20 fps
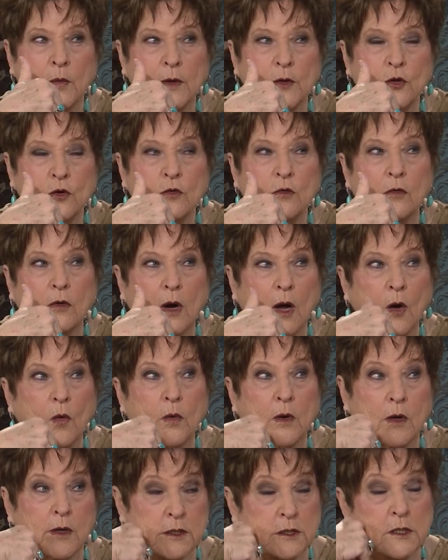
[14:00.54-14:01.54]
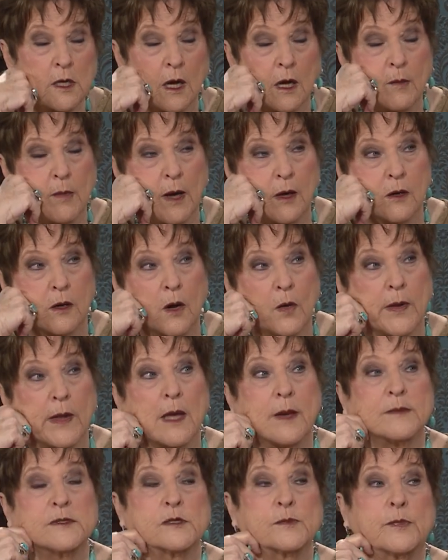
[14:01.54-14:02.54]
when you grow, we're going to talk about
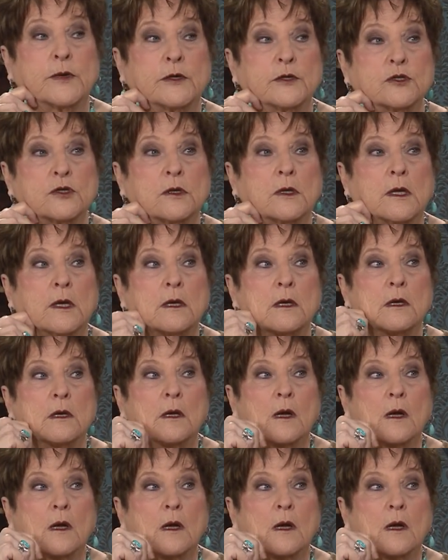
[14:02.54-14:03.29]
growing up spiritually.